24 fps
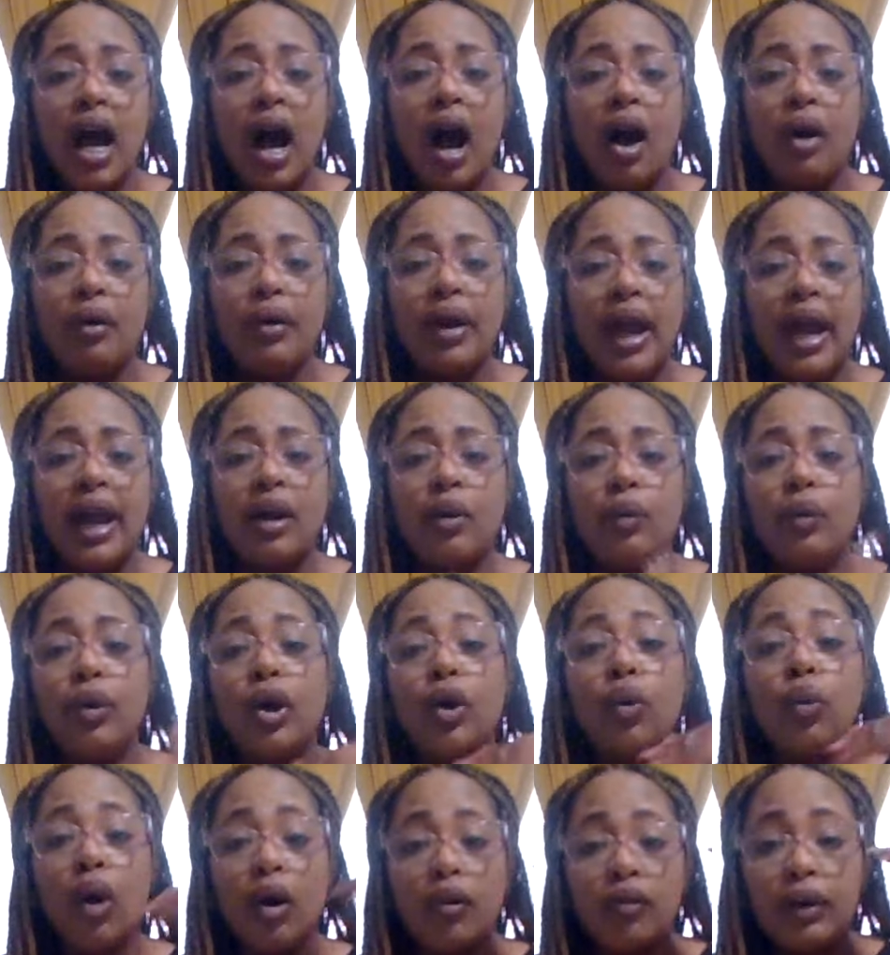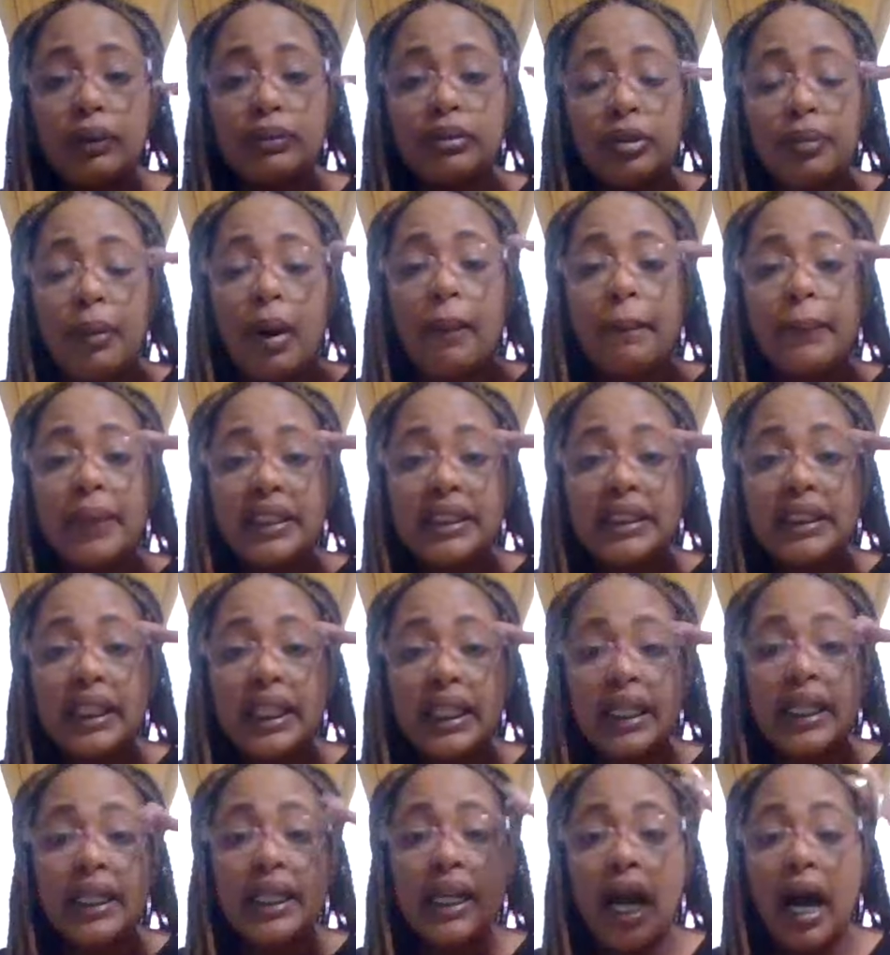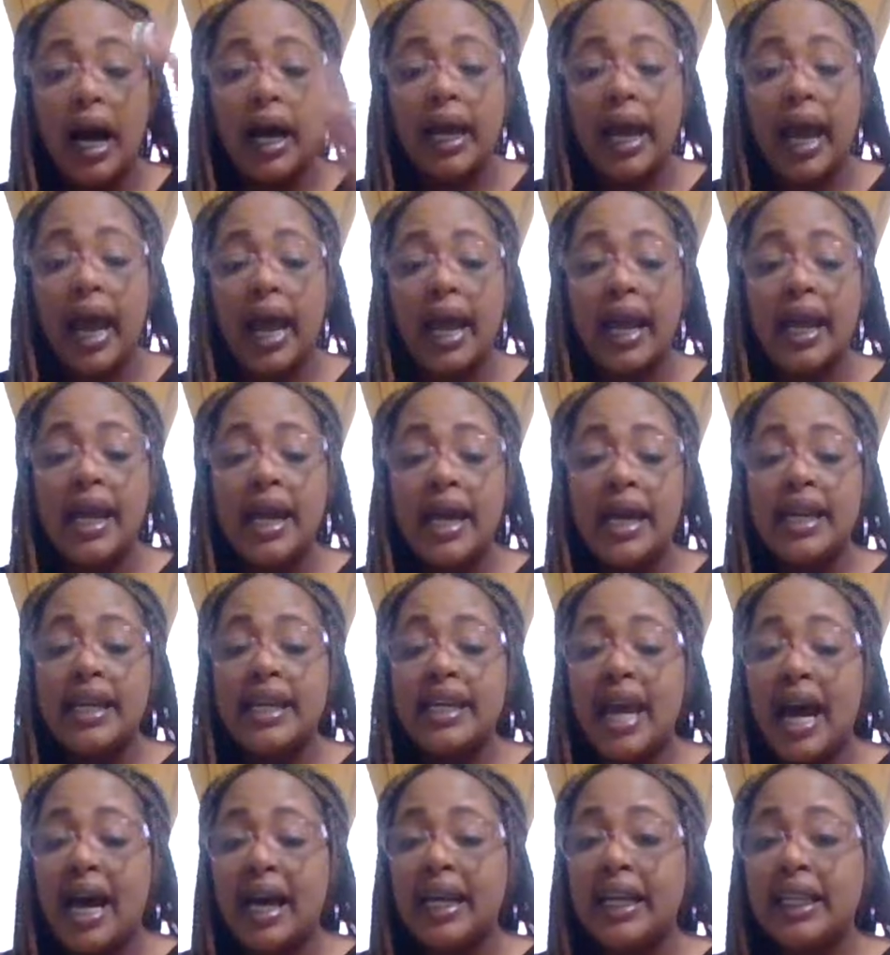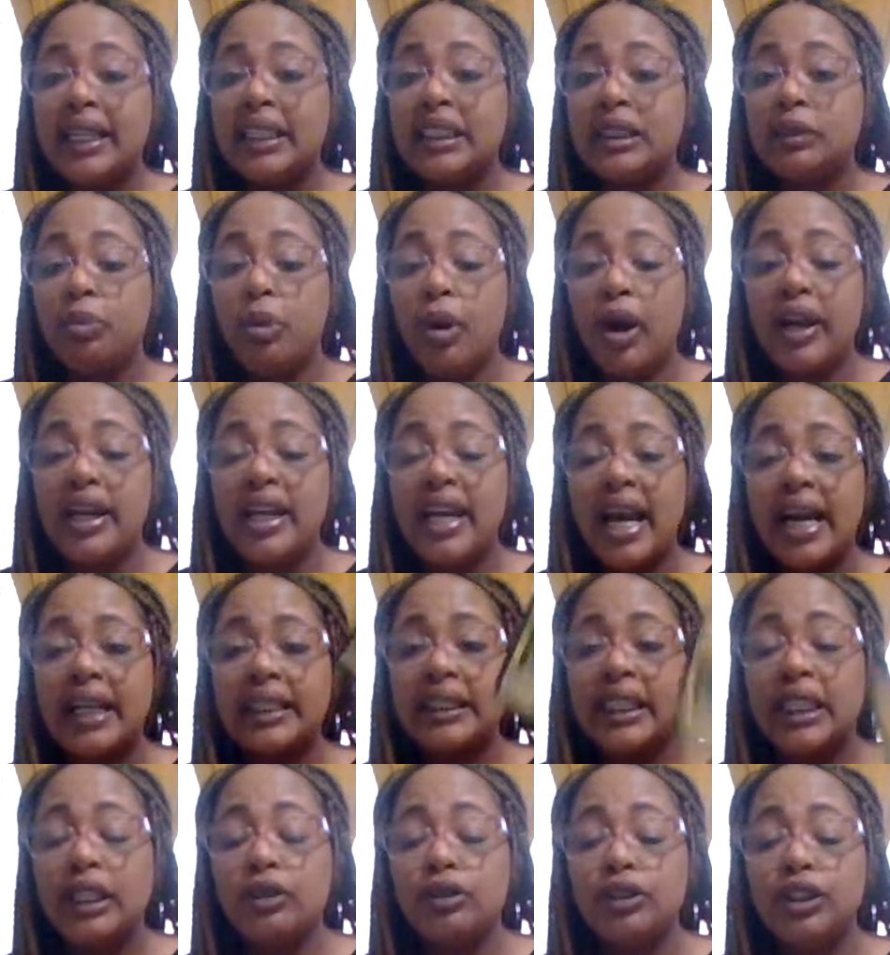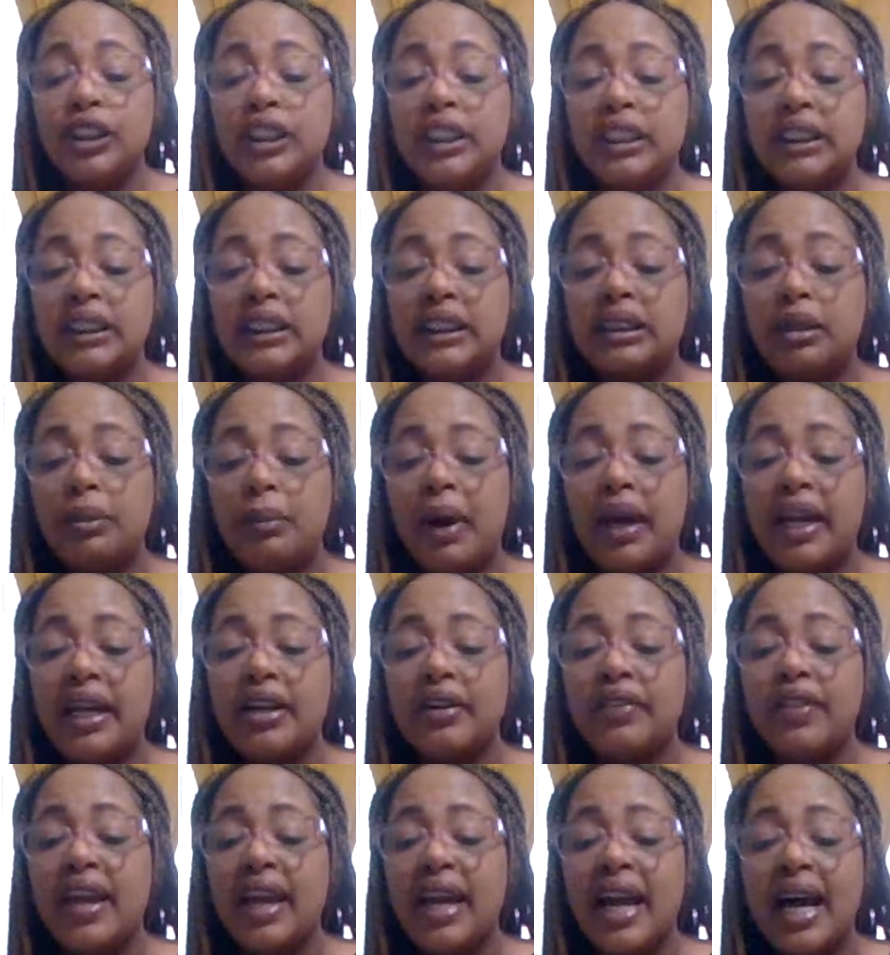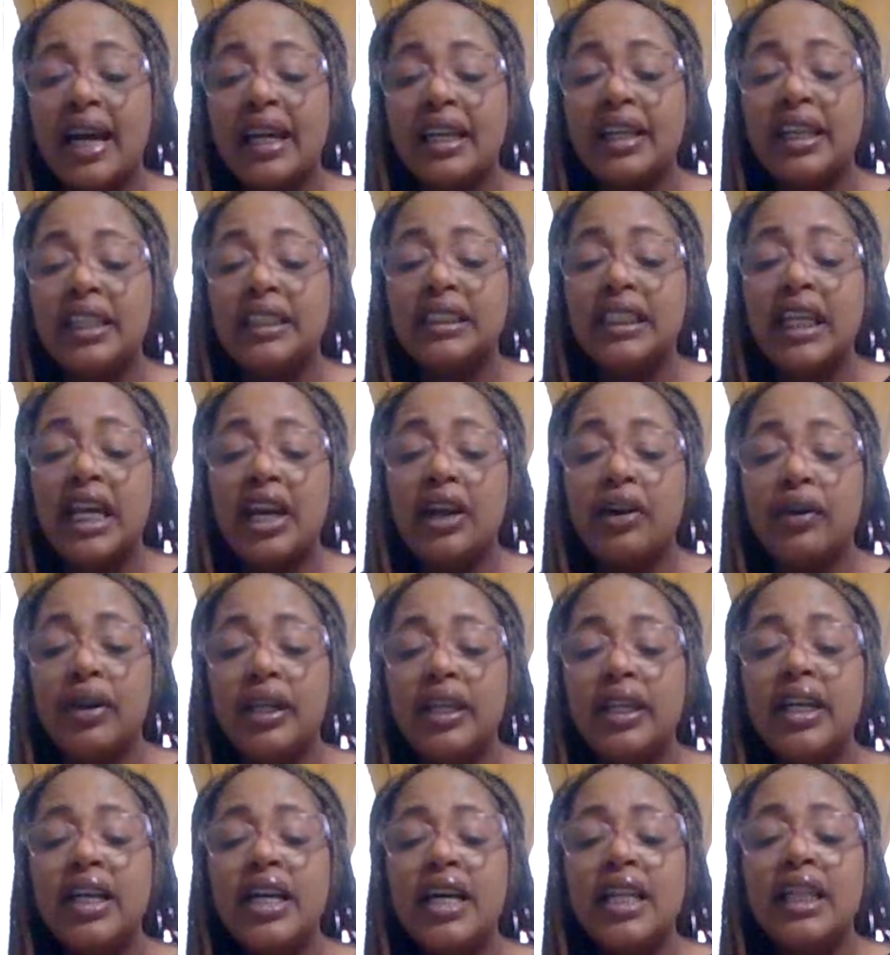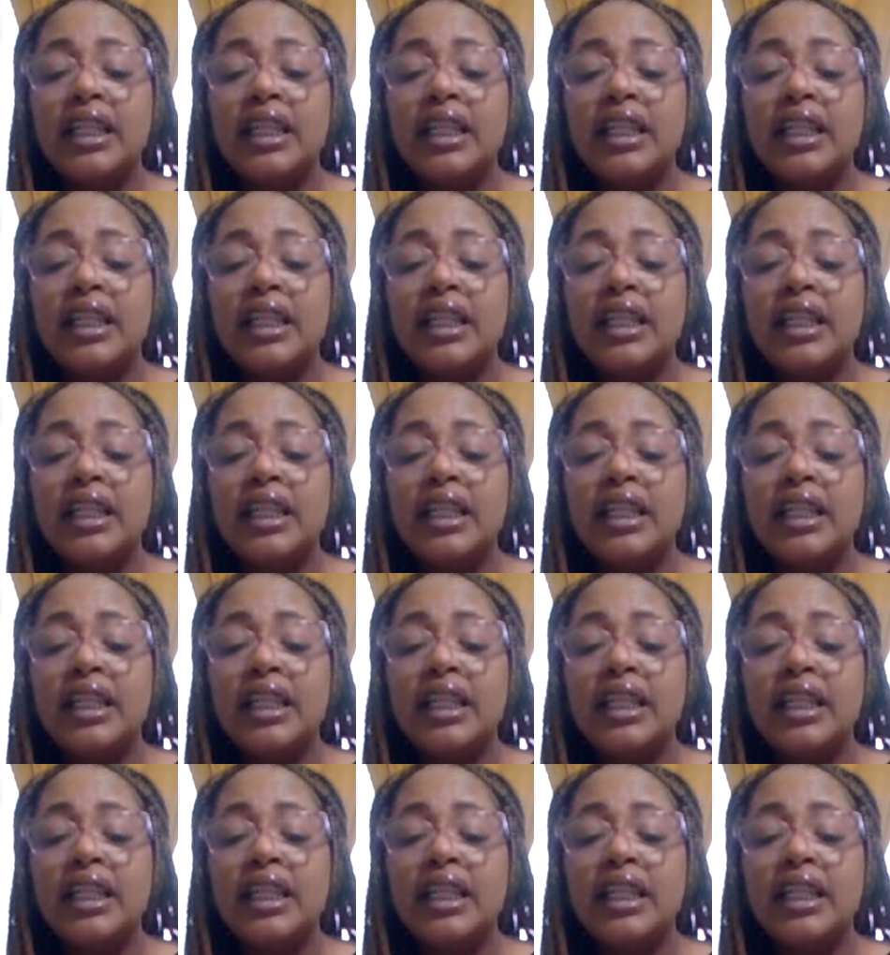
Okay. Growth, I'm talking about mentally. Okay. Not in this bratty ass energy. This is somebody here that kind of gets carried.